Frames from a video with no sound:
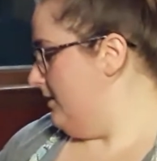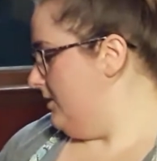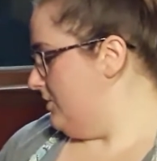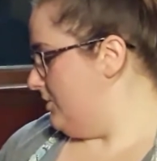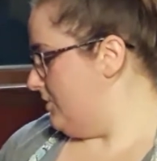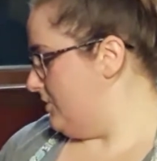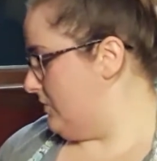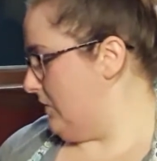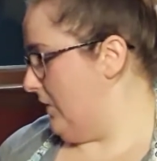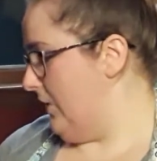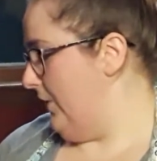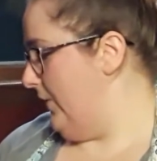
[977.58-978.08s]

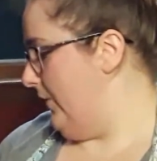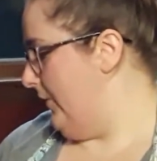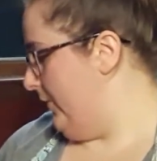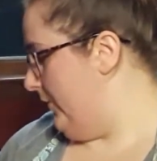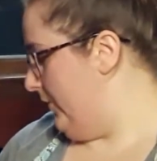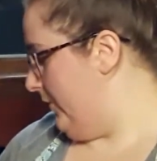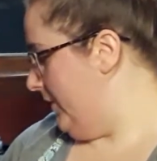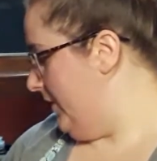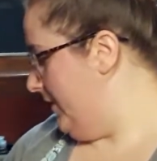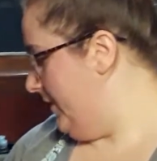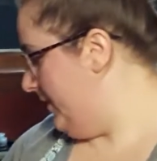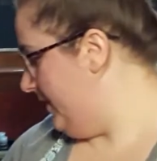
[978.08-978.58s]

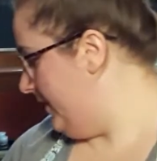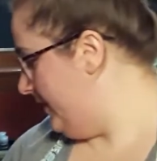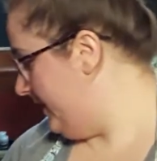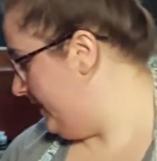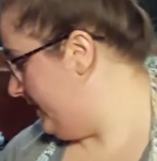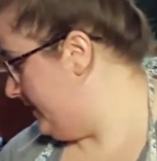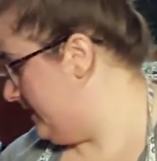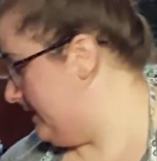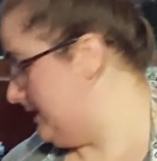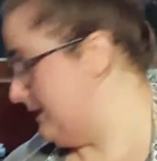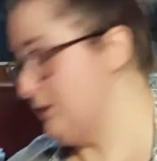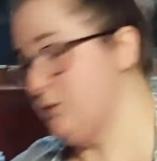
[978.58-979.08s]
So
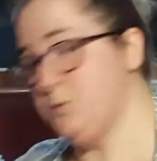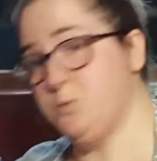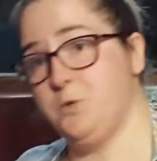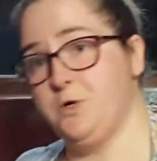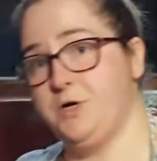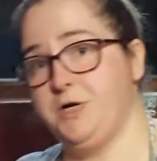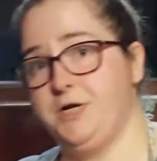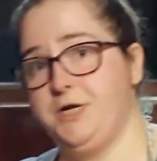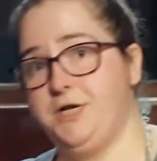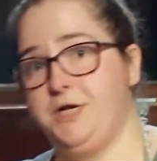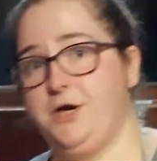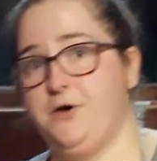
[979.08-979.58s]
we're
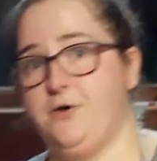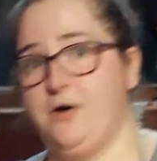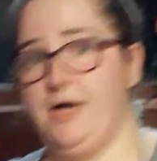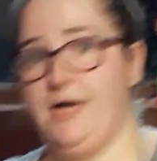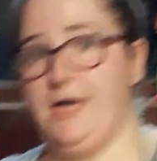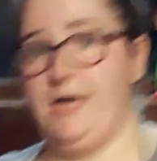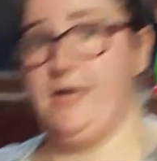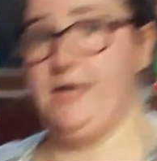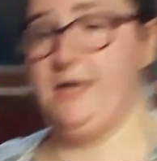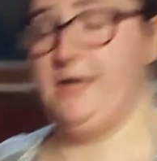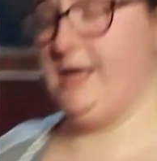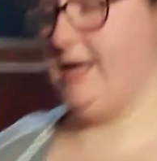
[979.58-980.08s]
going to go
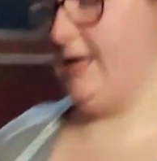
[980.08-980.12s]
ahead